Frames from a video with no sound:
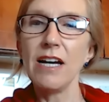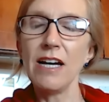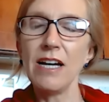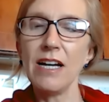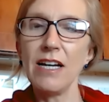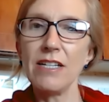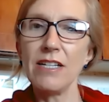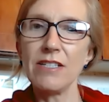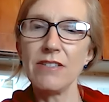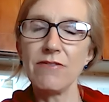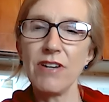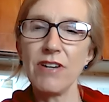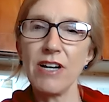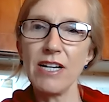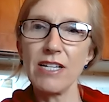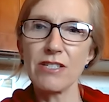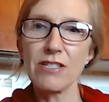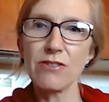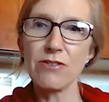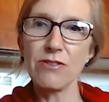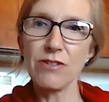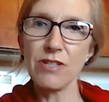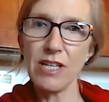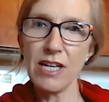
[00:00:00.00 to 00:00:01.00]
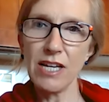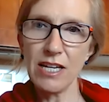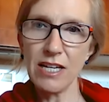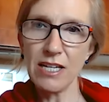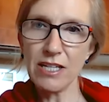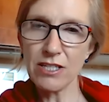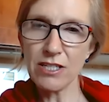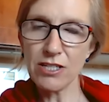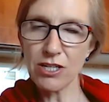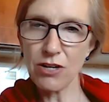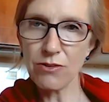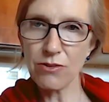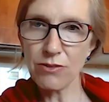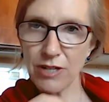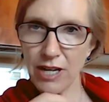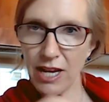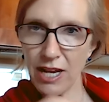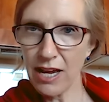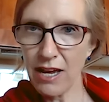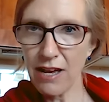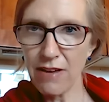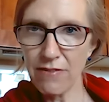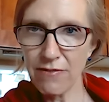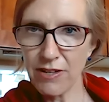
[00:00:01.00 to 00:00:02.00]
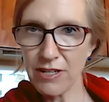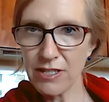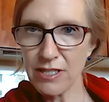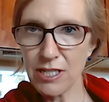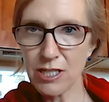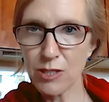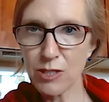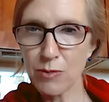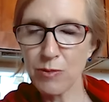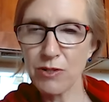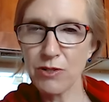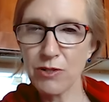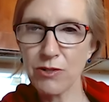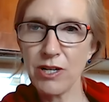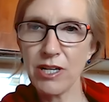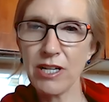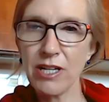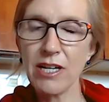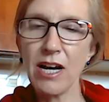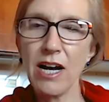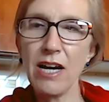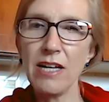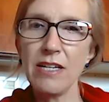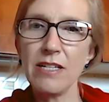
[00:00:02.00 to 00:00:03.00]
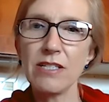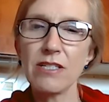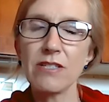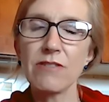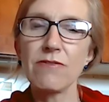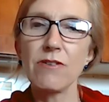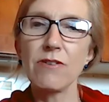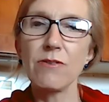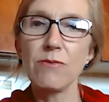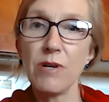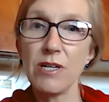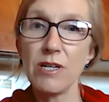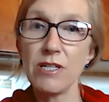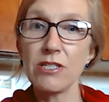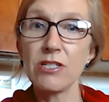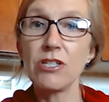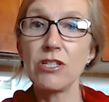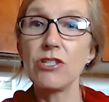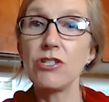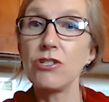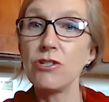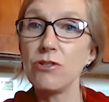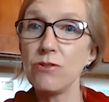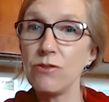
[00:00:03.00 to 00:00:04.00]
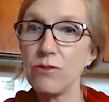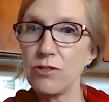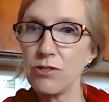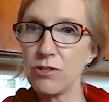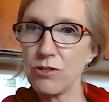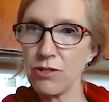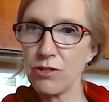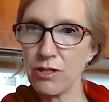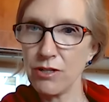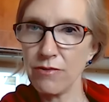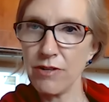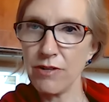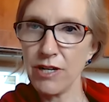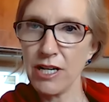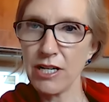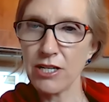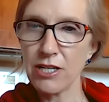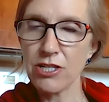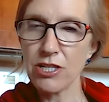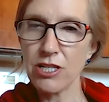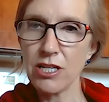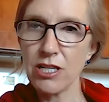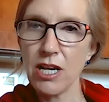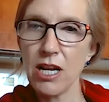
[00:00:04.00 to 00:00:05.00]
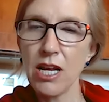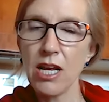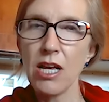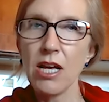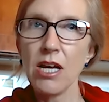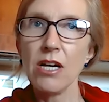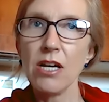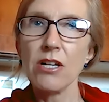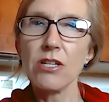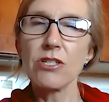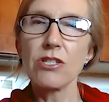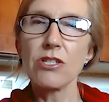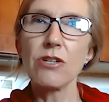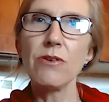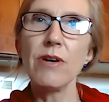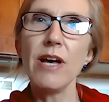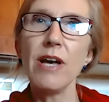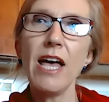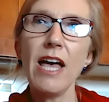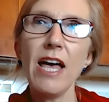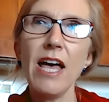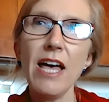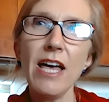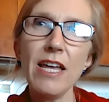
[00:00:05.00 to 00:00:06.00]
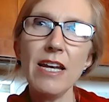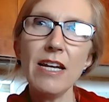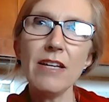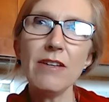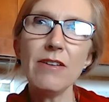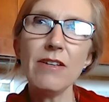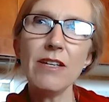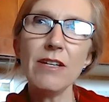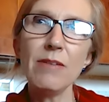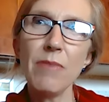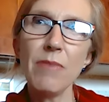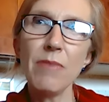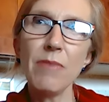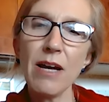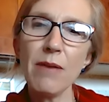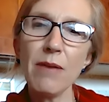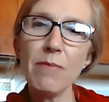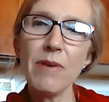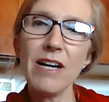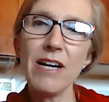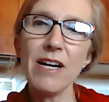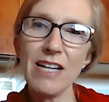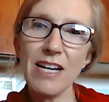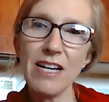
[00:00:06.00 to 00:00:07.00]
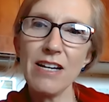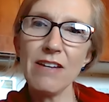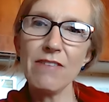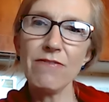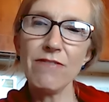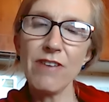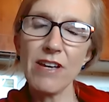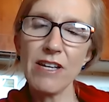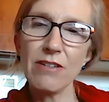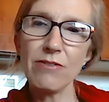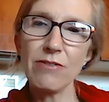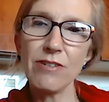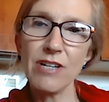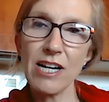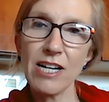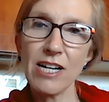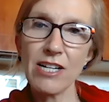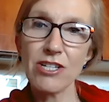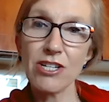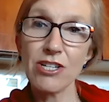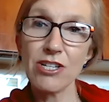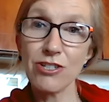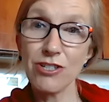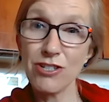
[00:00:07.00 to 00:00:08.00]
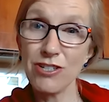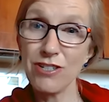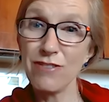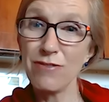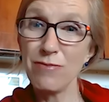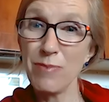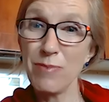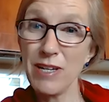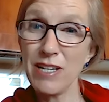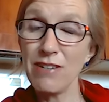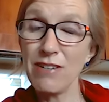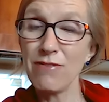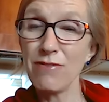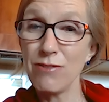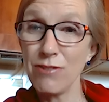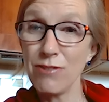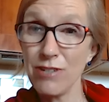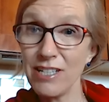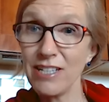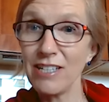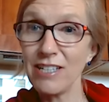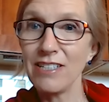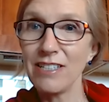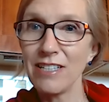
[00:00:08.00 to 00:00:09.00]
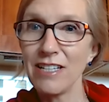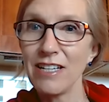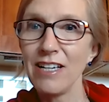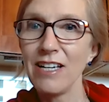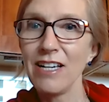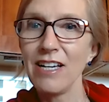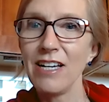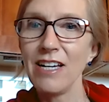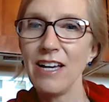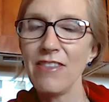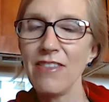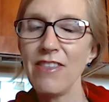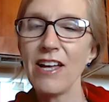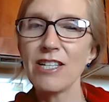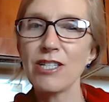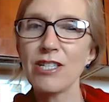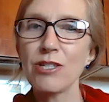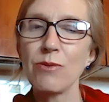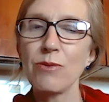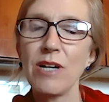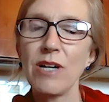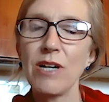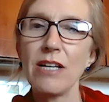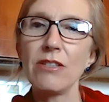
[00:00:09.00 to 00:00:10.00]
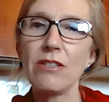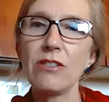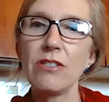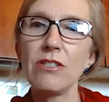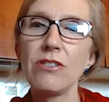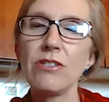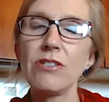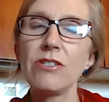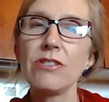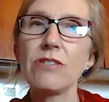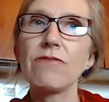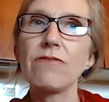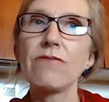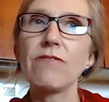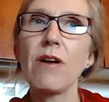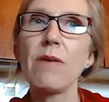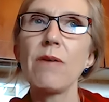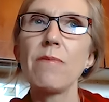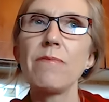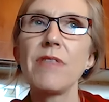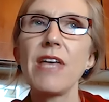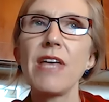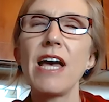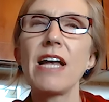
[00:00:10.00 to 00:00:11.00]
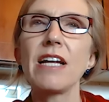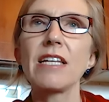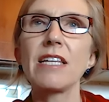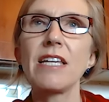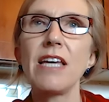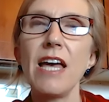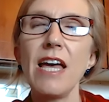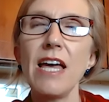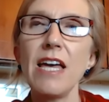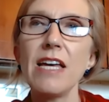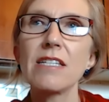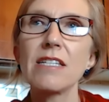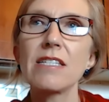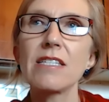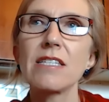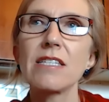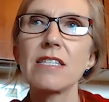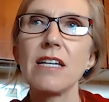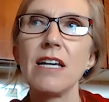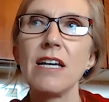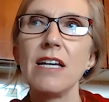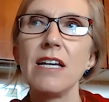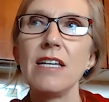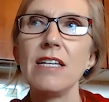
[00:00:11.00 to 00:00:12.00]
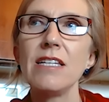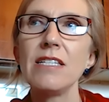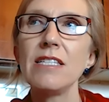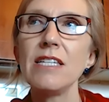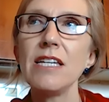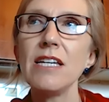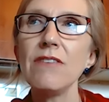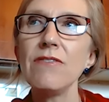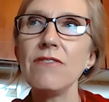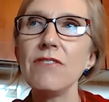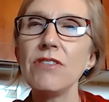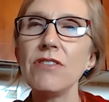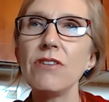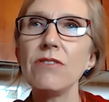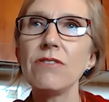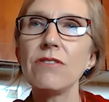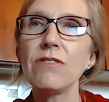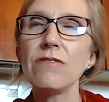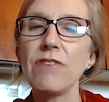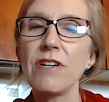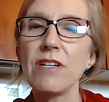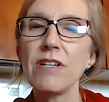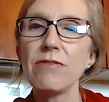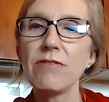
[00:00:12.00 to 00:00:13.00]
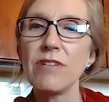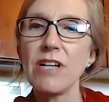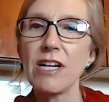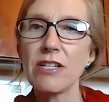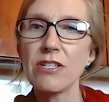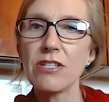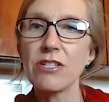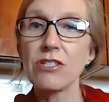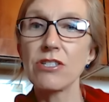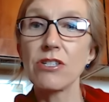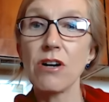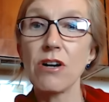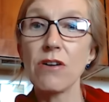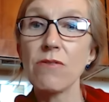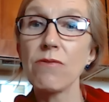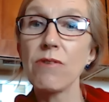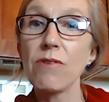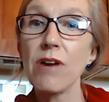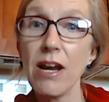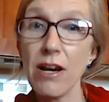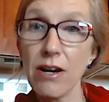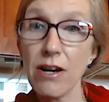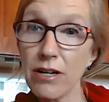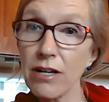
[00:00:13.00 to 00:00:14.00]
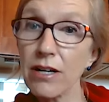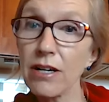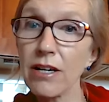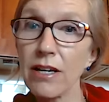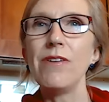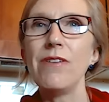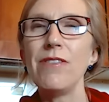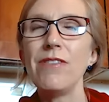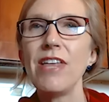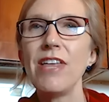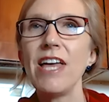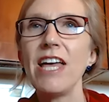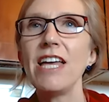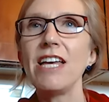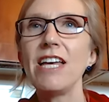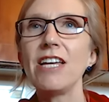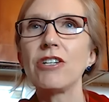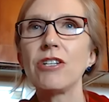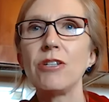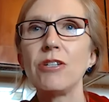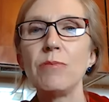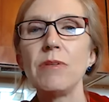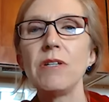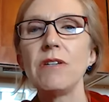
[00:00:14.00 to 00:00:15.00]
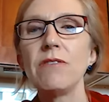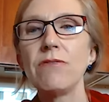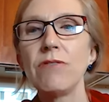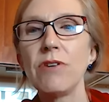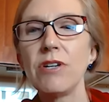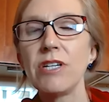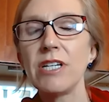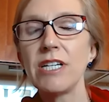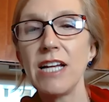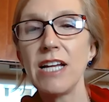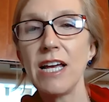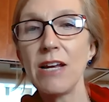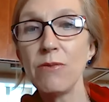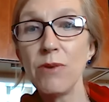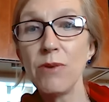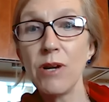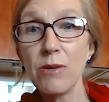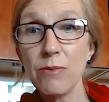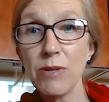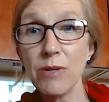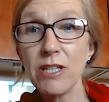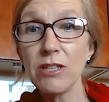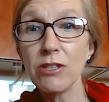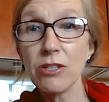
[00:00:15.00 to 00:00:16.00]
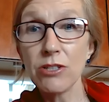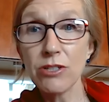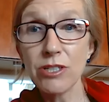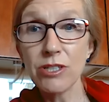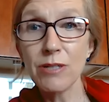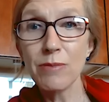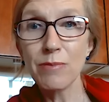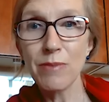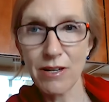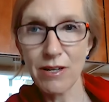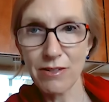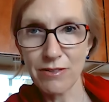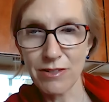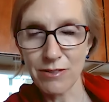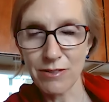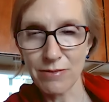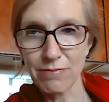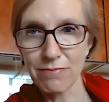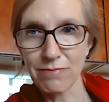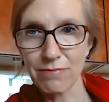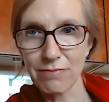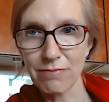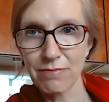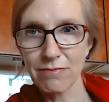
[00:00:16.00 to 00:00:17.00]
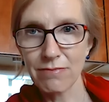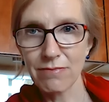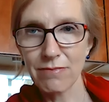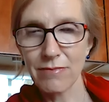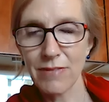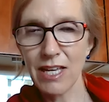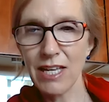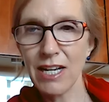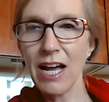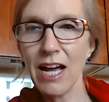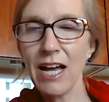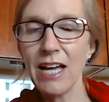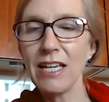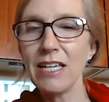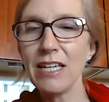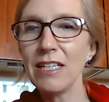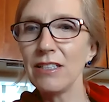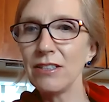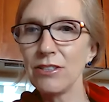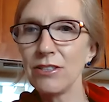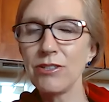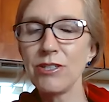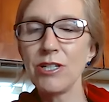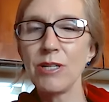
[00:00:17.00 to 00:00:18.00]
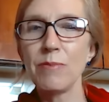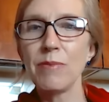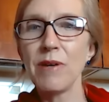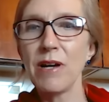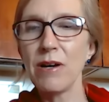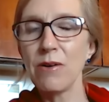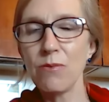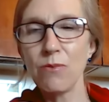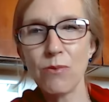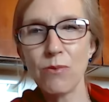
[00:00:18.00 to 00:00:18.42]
uh, device, or they don't have anticipatory guidance for what to do during a reaction. So any, in my mind, any fatal reaction could have been avoided. And that's yeah. what I learned from that case, is even though the fatal reactions are rare, they could be avoided. And when we learn about them, and I learn about